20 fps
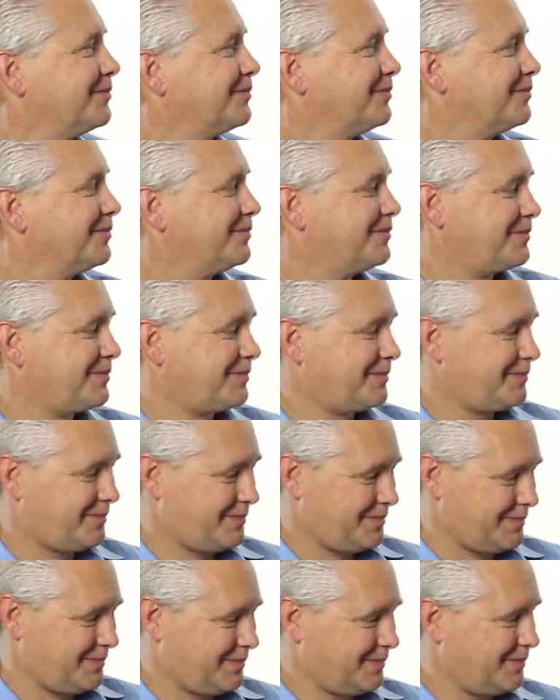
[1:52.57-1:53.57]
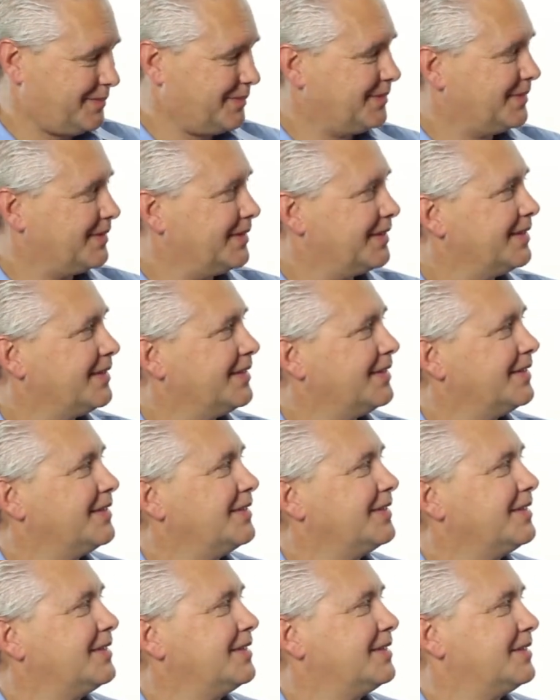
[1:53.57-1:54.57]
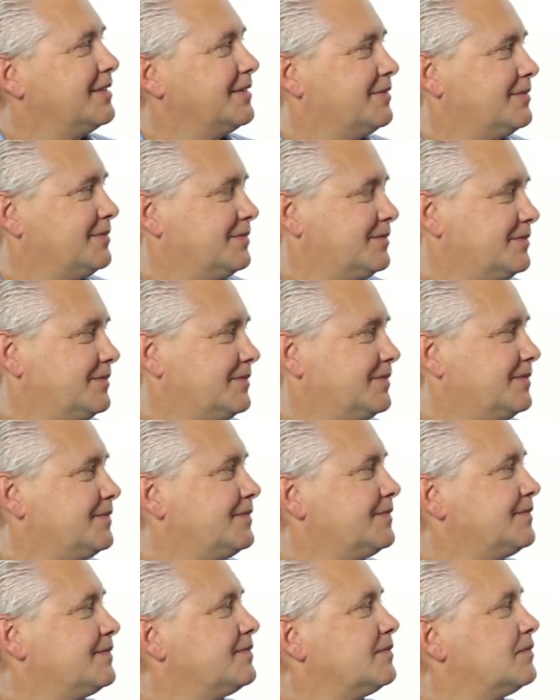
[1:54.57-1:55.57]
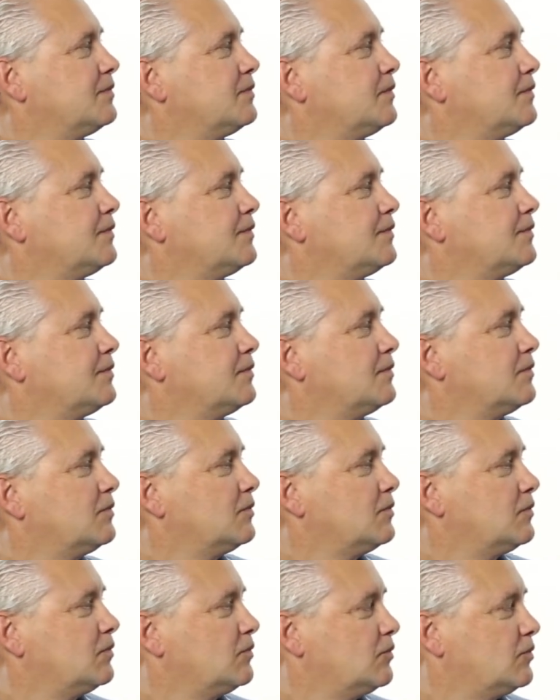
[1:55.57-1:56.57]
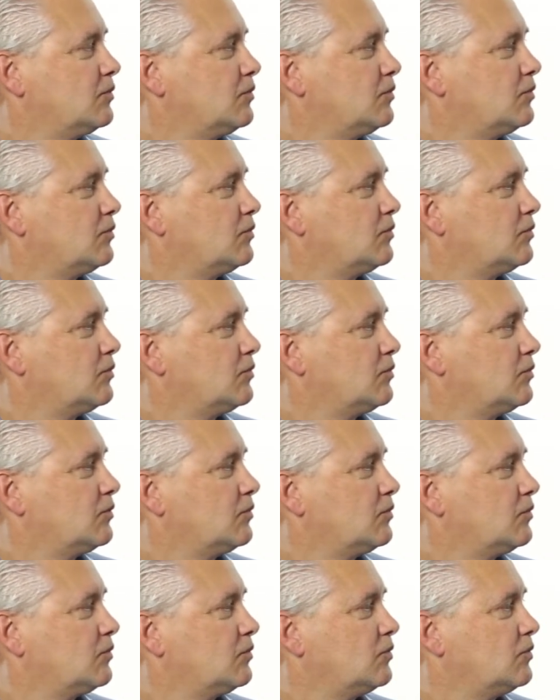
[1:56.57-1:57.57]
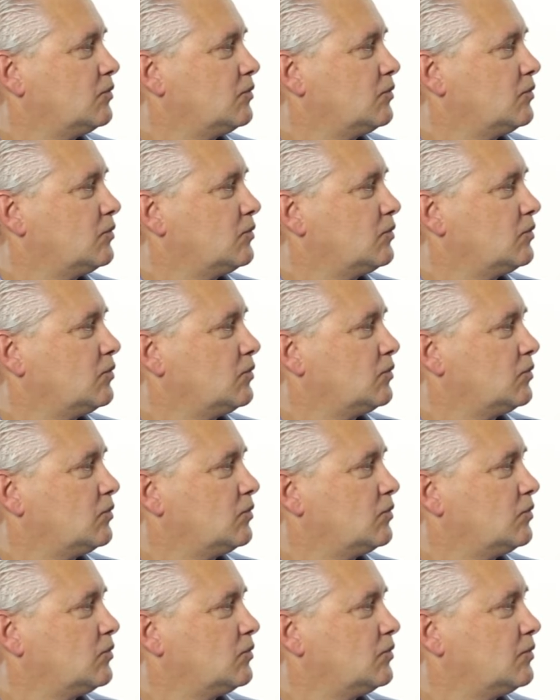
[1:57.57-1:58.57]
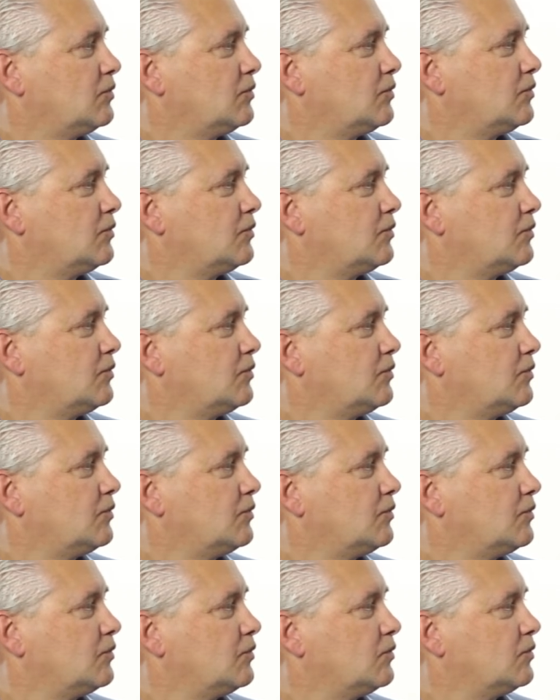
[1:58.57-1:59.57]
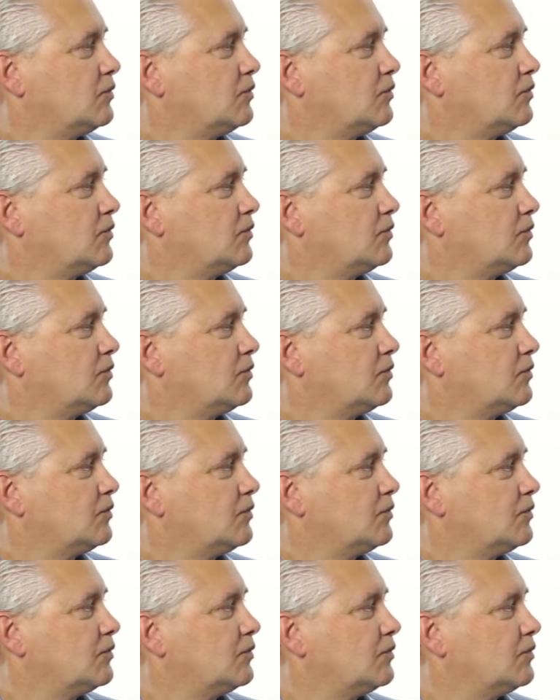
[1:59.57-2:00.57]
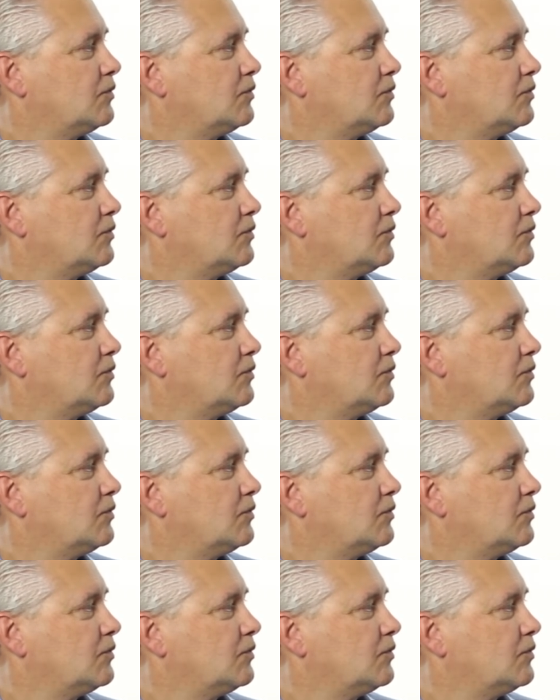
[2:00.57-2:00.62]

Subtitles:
The person shown says nothing.